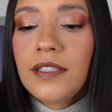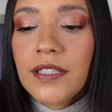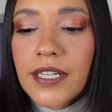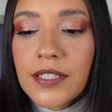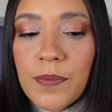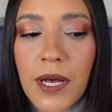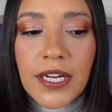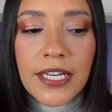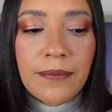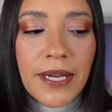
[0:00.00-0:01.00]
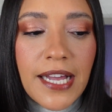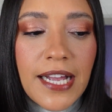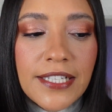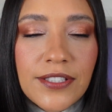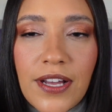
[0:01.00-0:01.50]
Look how sparkly my
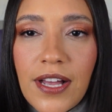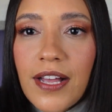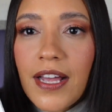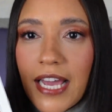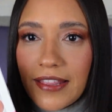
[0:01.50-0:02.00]
eyes are.